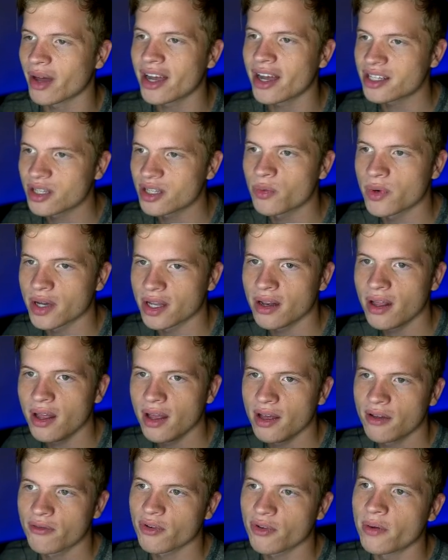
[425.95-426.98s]
I actually went
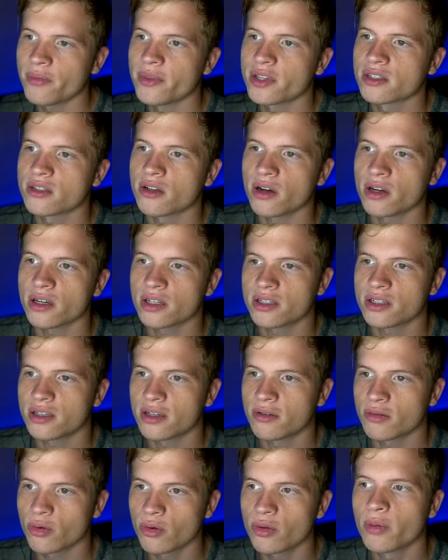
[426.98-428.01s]
from the start
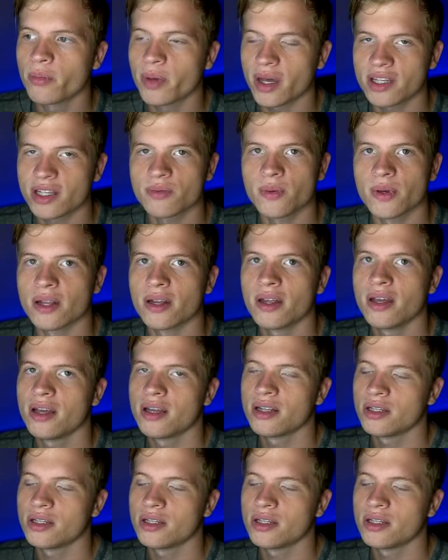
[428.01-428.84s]
through the basement